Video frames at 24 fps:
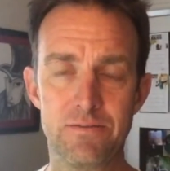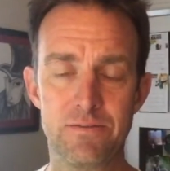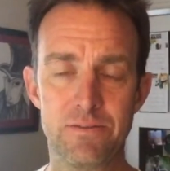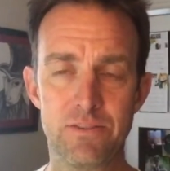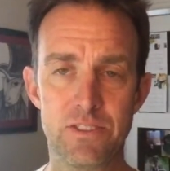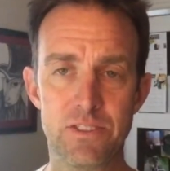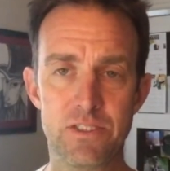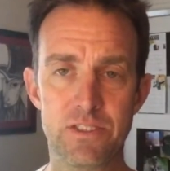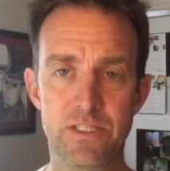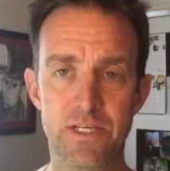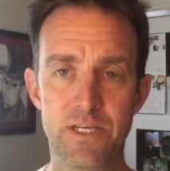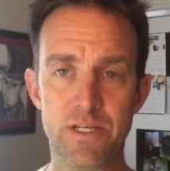
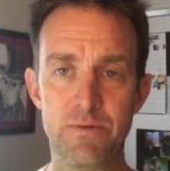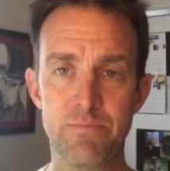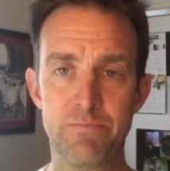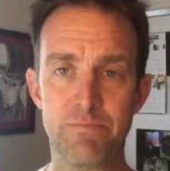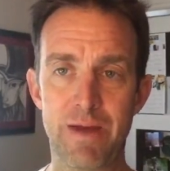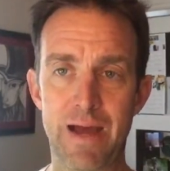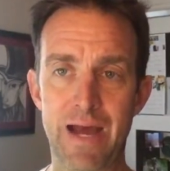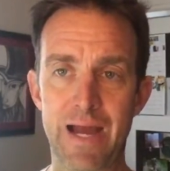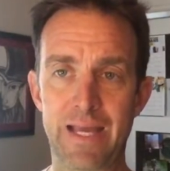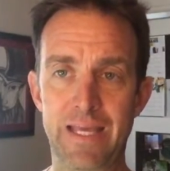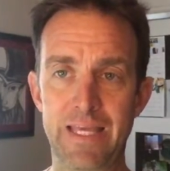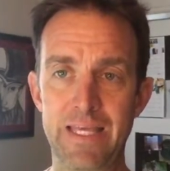just getting
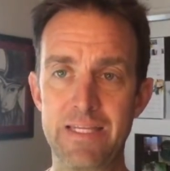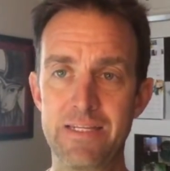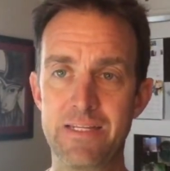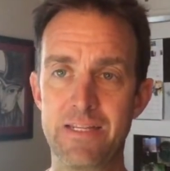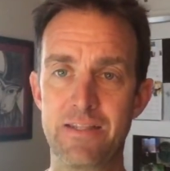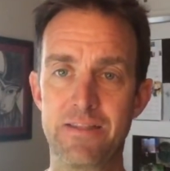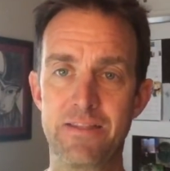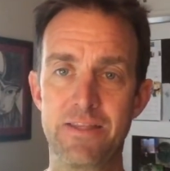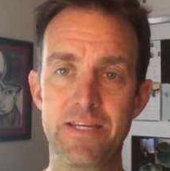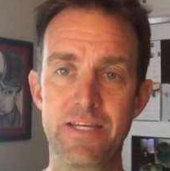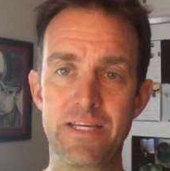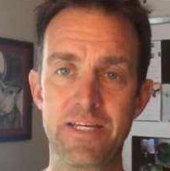back into
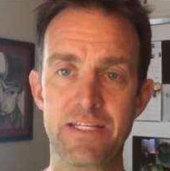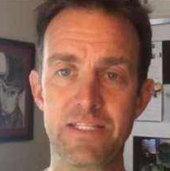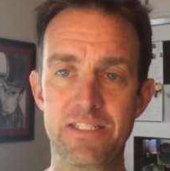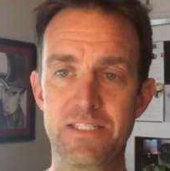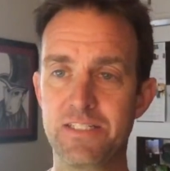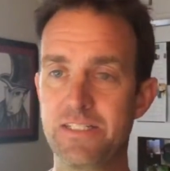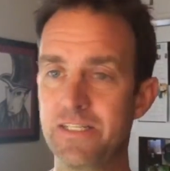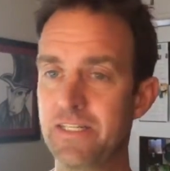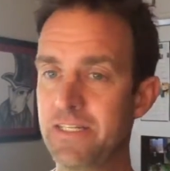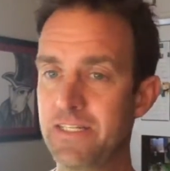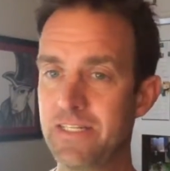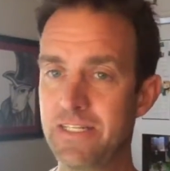things
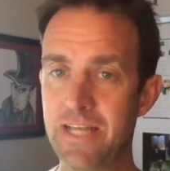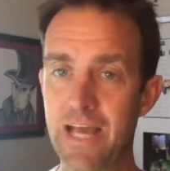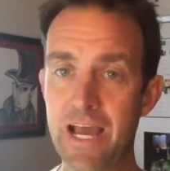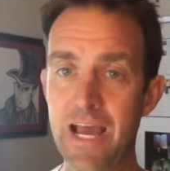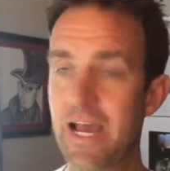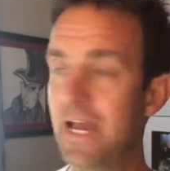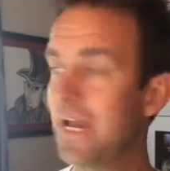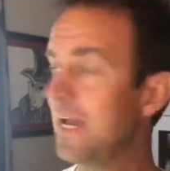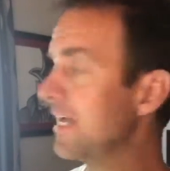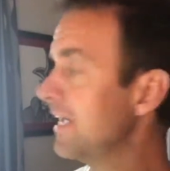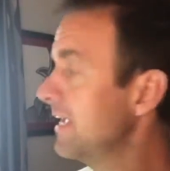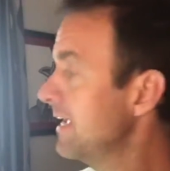
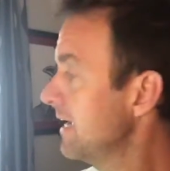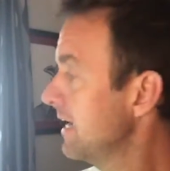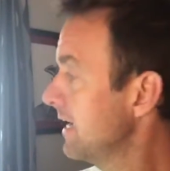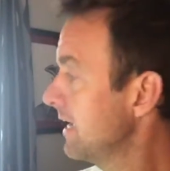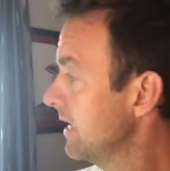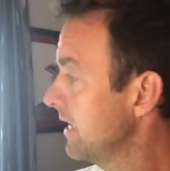today.